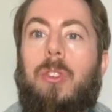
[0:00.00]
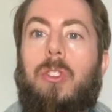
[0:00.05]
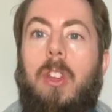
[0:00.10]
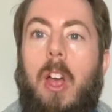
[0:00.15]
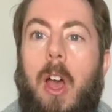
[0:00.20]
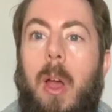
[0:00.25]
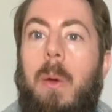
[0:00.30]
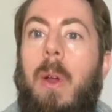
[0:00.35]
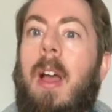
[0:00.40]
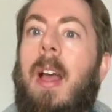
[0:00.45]

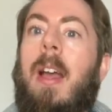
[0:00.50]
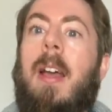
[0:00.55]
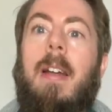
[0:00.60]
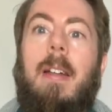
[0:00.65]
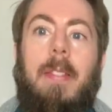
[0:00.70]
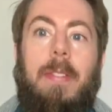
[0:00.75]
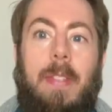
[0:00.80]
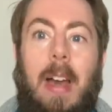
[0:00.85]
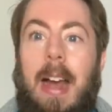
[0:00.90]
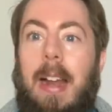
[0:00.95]
So
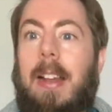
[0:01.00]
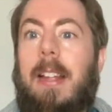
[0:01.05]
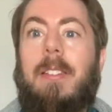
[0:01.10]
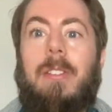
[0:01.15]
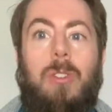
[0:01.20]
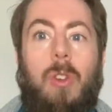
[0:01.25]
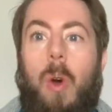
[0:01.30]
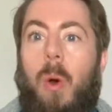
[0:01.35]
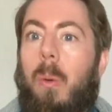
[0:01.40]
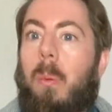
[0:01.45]
that is
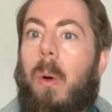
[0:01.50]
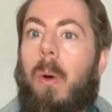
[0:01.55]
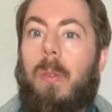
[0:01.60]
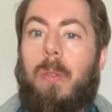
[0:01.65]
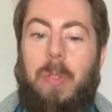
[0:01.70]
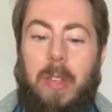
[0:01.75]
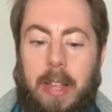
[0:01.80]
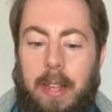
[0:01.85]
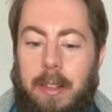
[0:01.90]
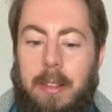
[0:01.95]
not what
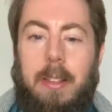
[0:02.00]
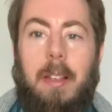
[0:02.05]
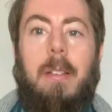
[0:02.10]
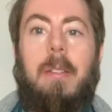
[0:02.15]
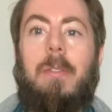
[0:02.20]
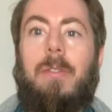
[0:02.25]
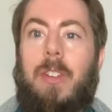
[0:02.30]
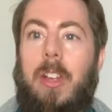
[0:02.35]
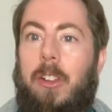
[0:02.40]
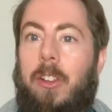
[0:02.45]
this
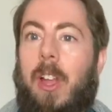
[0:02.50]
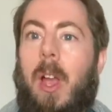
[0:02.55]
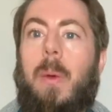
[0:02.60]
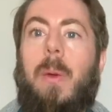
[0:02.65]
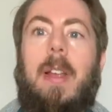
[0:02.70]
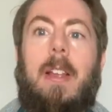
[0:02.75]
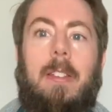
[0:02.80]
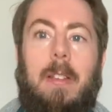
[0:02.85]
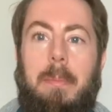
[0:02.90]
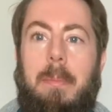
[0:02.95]
video
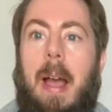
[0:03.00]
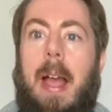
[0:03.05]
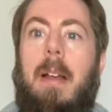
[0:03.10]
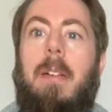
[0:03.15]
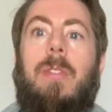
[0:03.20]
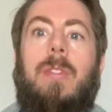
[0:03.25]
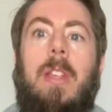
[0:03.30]
is about.